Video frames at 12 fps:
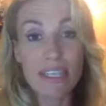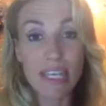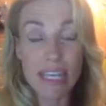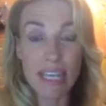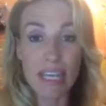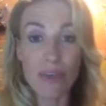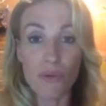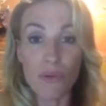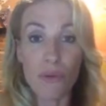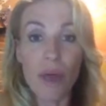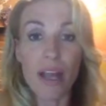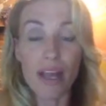Do you think it
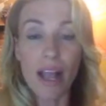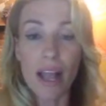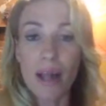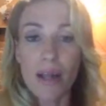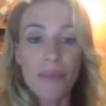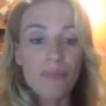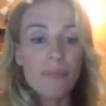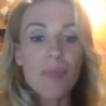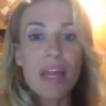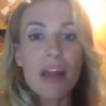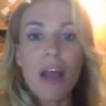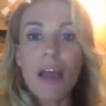would work?
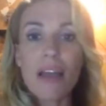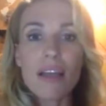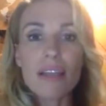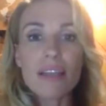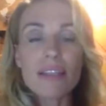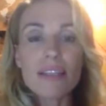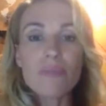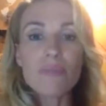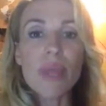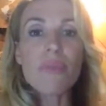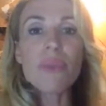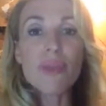But
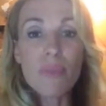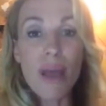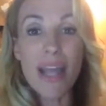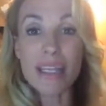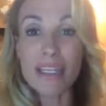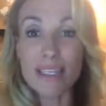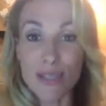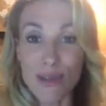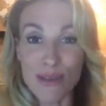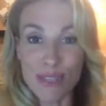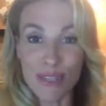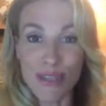people are buying
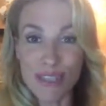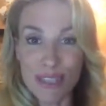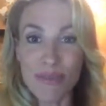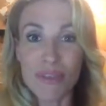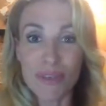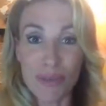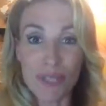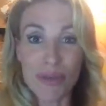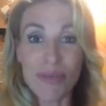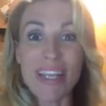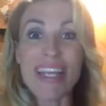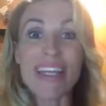socks on
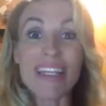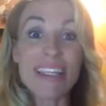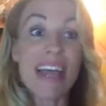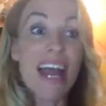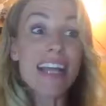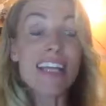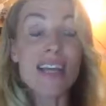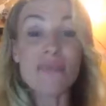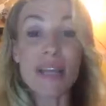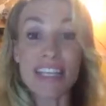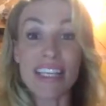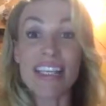subscription where they're signing
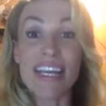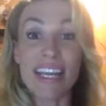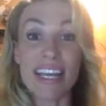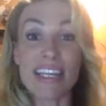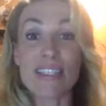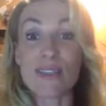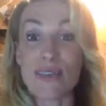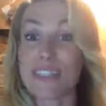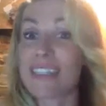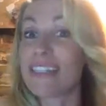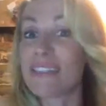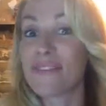up and then they're getting socks
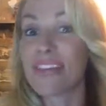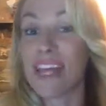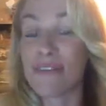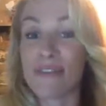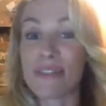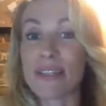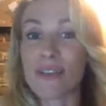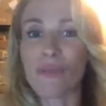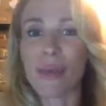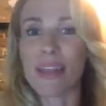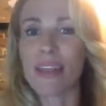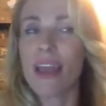delivered every single
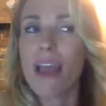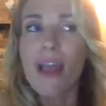month.